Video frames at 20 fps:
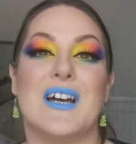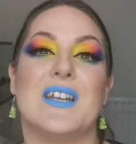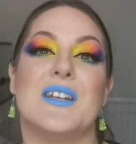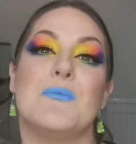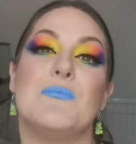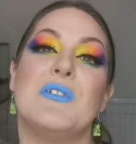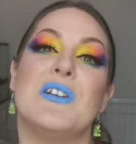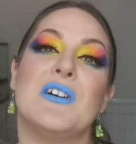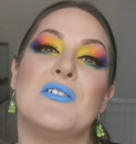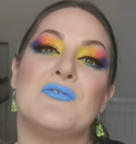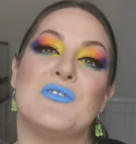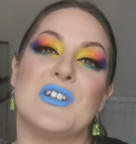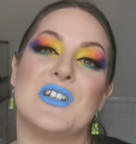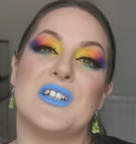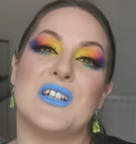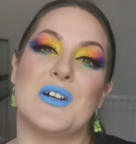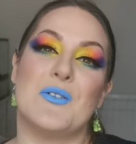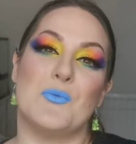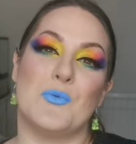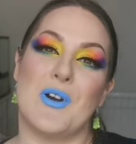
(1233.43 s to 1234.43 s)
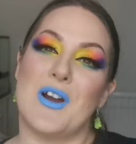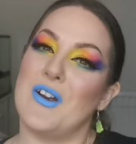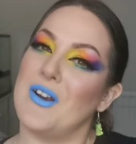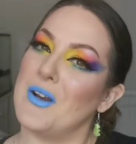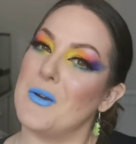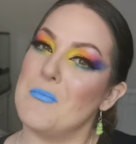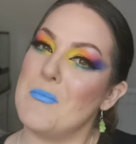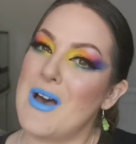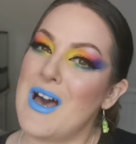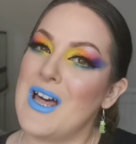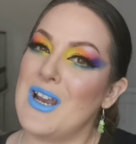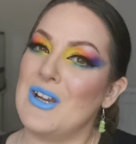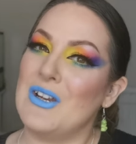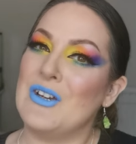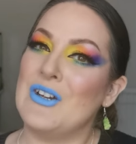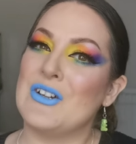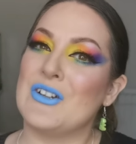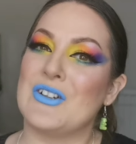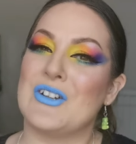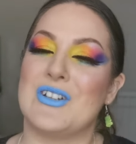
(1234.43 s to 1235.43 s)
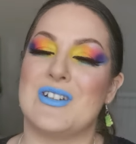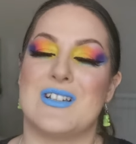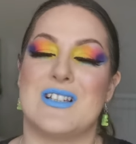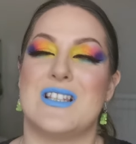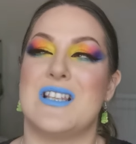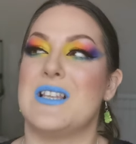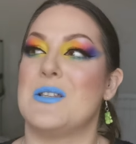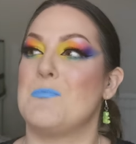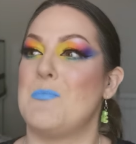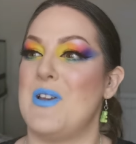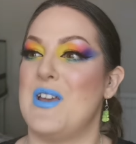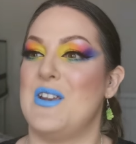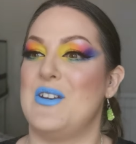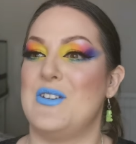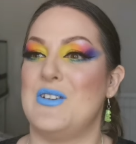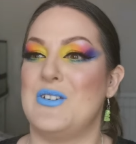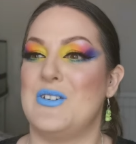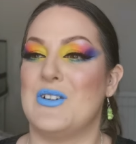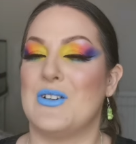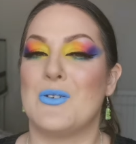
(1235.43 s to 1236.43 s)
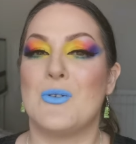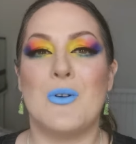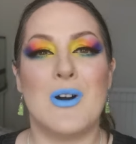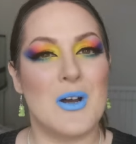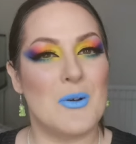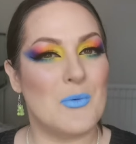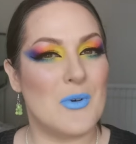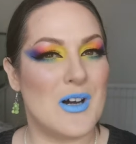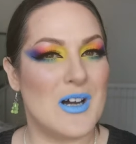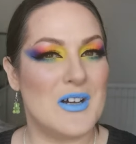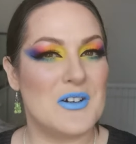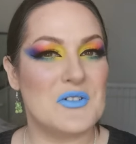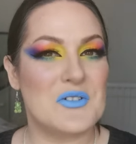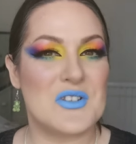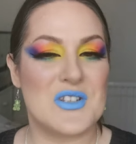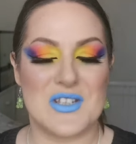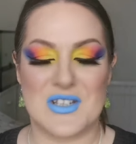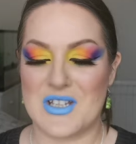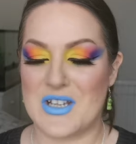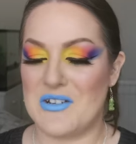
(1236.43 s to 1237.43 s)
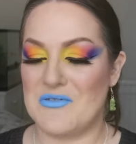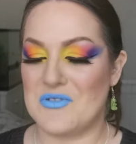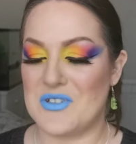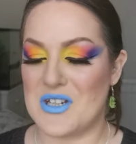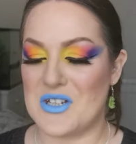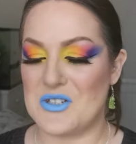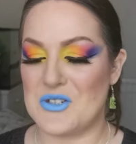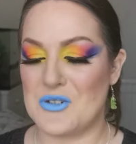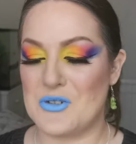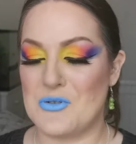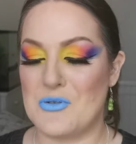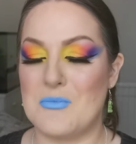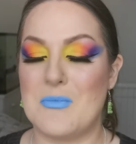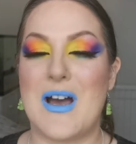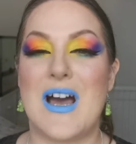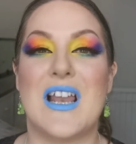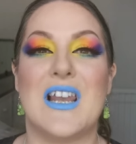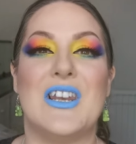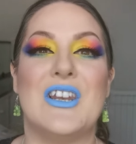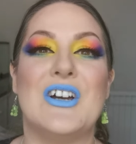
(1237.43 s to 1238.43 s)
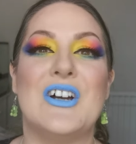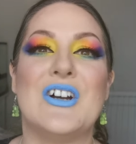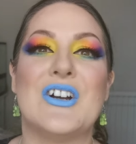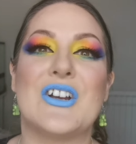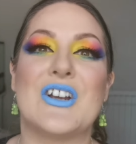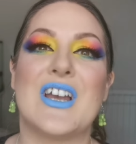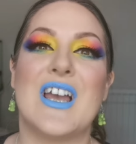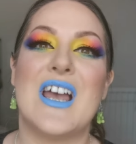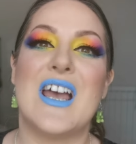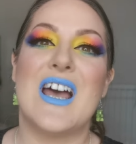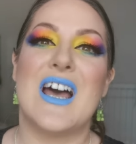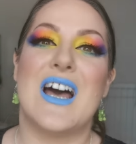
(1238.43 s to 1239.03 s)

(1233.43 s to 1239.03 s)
and I'm loving wearing a matte look because it's been quite a while since I've done an all matte look.